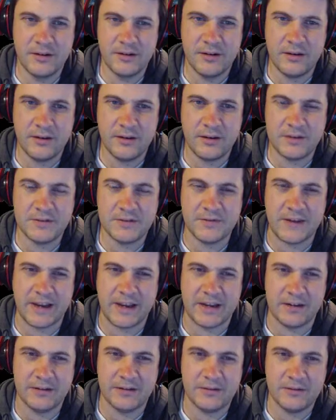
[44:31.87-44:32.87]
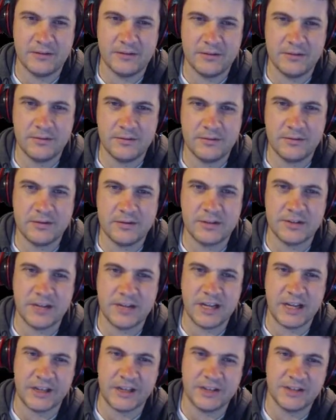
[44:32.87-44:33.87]
It's fine. You can
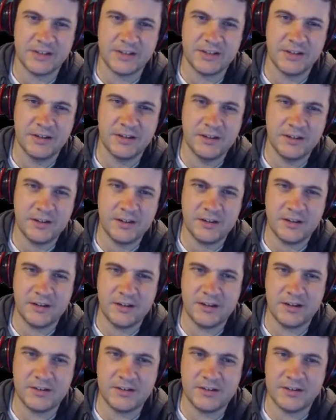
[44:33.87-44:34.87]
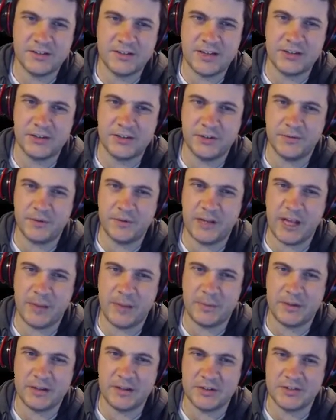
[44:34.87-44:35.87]
tell us. It's essential for
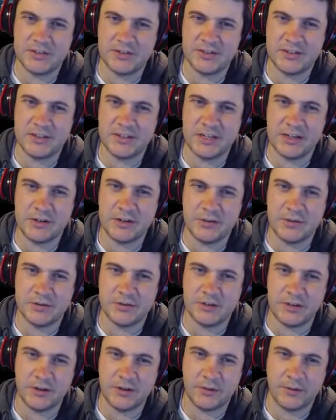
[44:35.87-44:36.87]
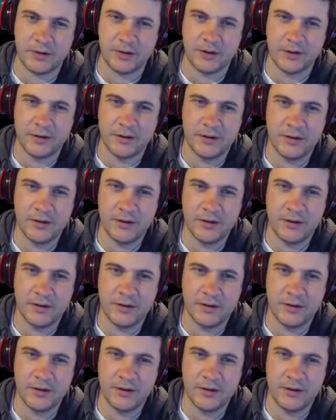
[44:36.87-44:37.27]
helping us to get you to go there.